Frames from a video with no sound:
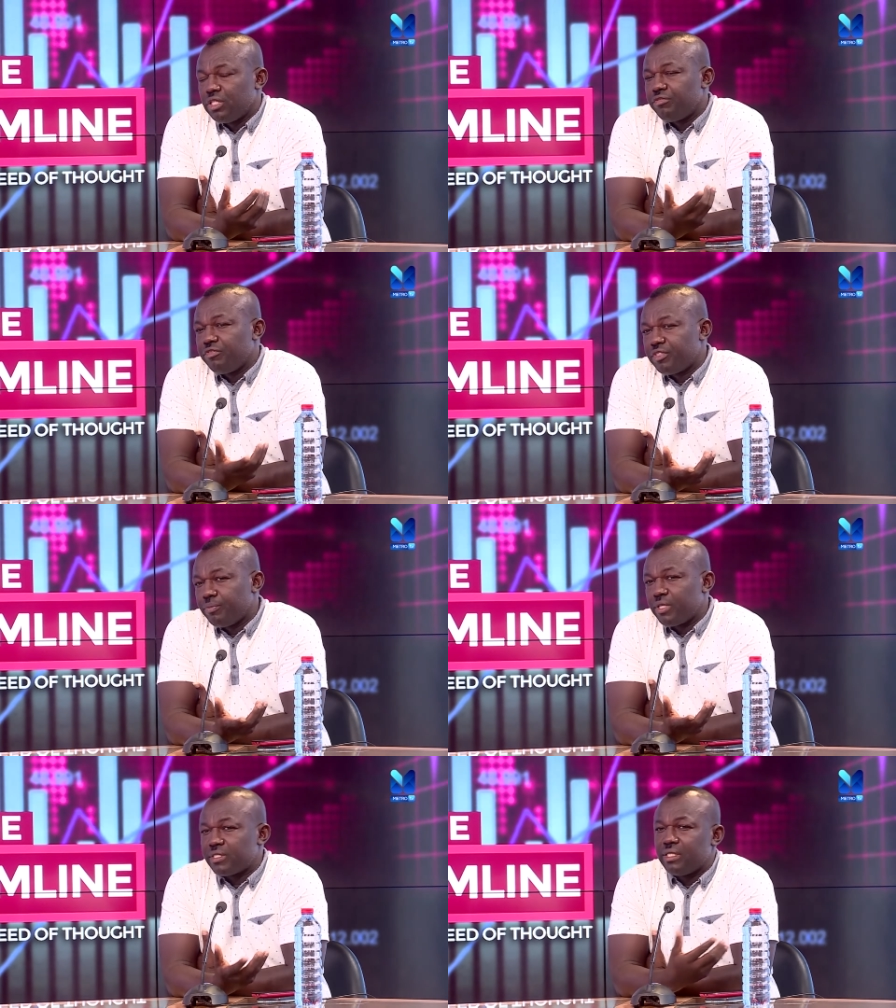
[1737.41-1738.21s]
The
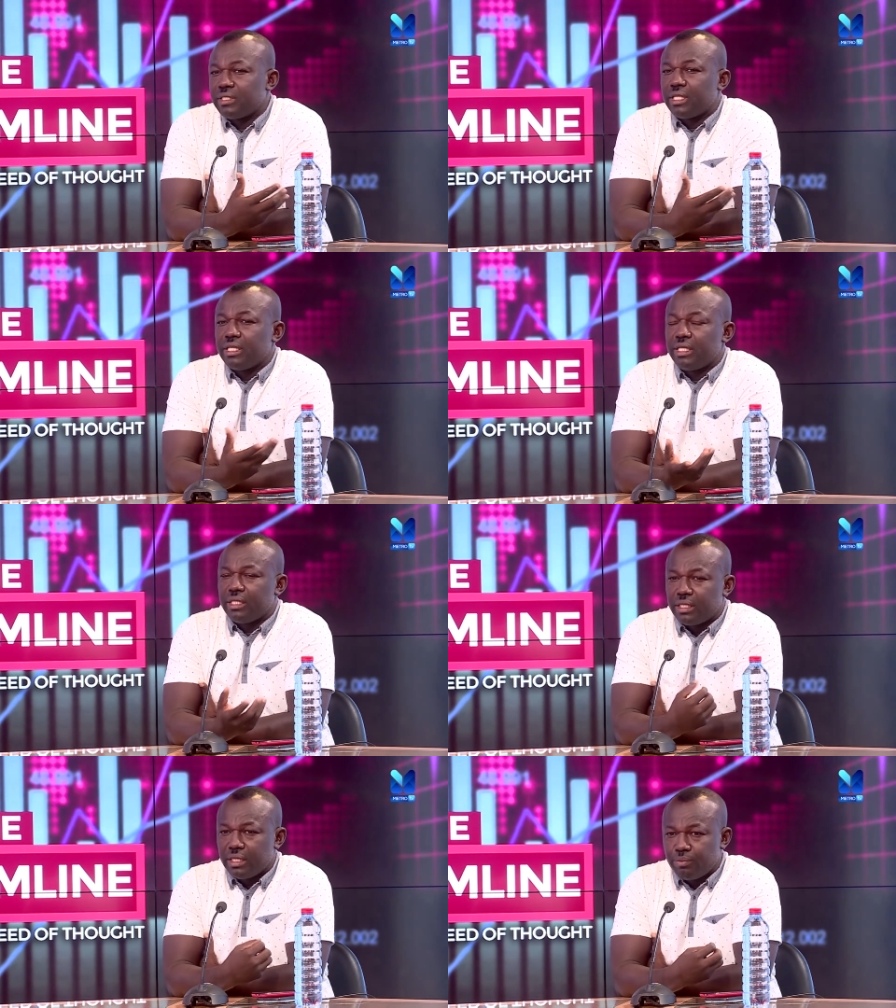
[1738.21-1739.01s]
50% and then the
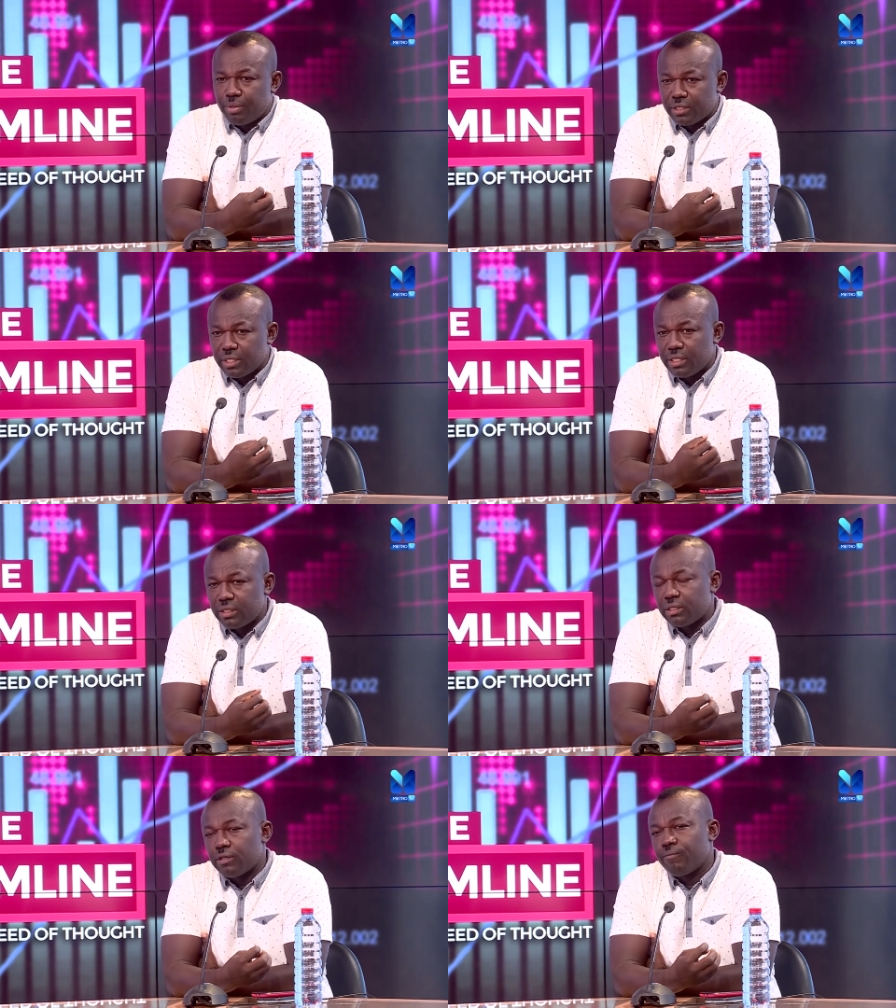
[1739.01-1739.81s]
30%.